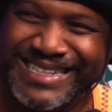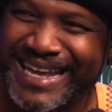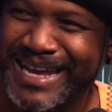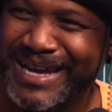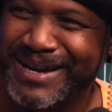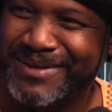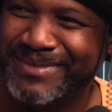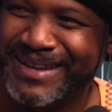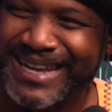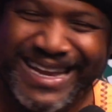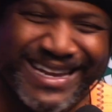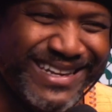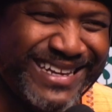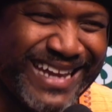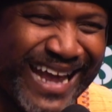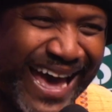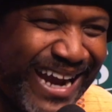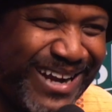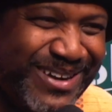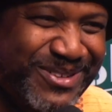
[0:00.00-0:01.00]
damn
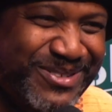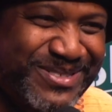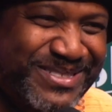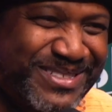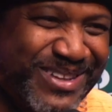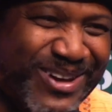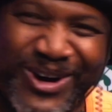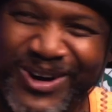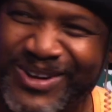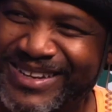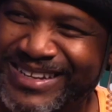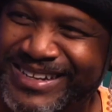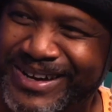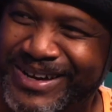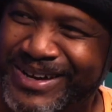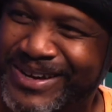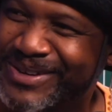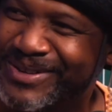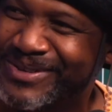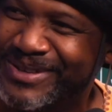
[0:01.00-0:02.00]
Niners all in the
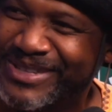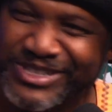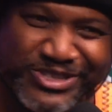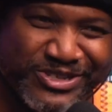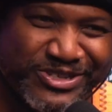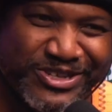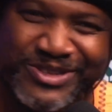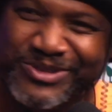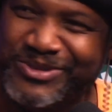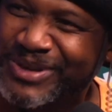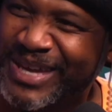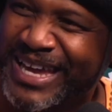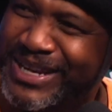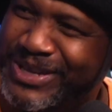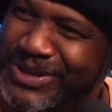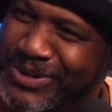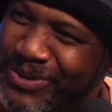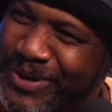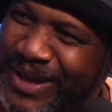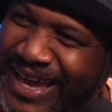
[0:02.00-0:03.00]
huddle and shit. You
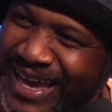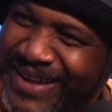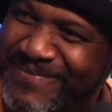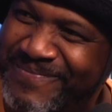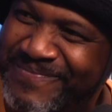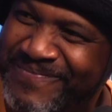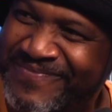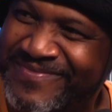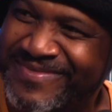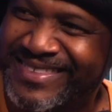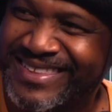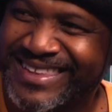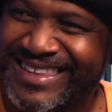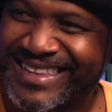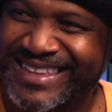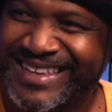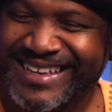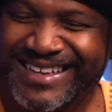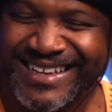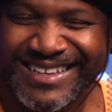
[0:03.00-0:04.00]
can't do that.
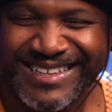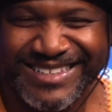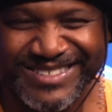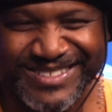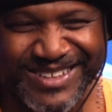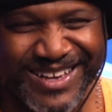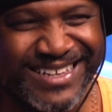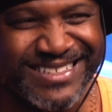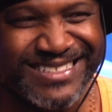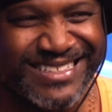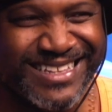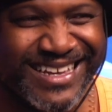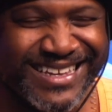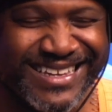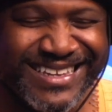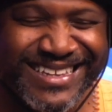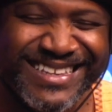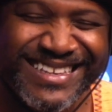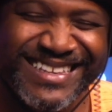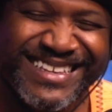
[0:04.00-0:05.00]
So I was like,
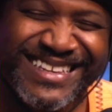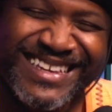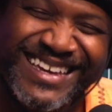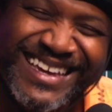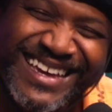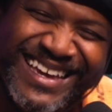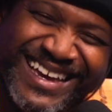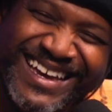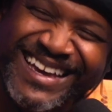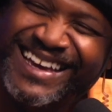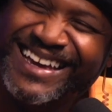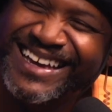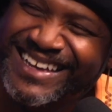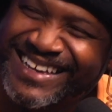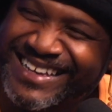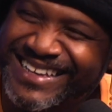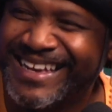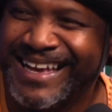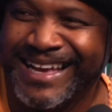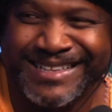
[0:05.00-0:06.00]

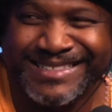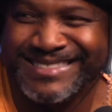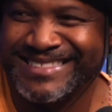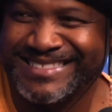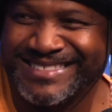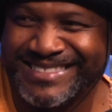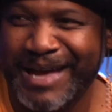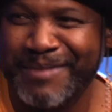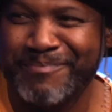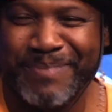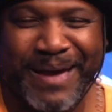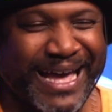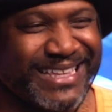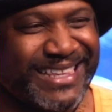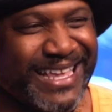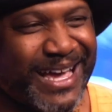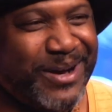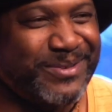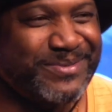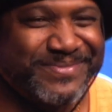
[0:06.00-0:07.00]
yeah, I, I
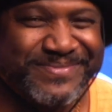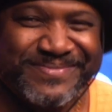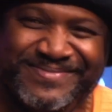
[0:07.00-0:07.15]
backed out.